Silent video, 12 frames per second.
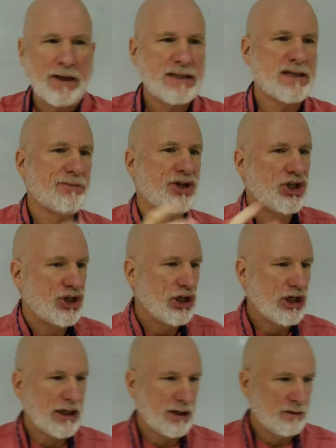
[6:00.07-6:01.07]
It's a
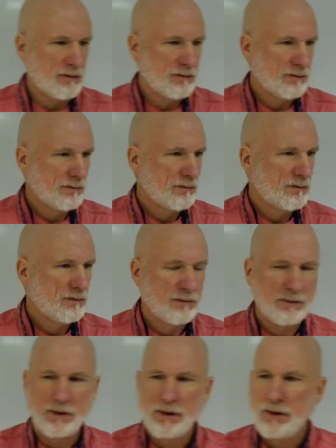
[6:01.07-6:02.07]
machine.
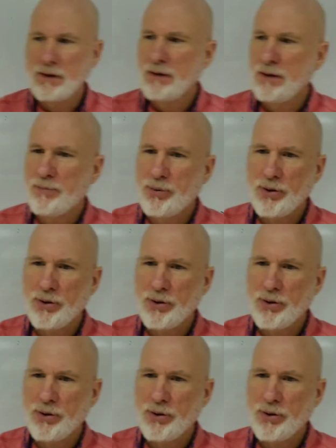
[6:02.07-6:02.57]
You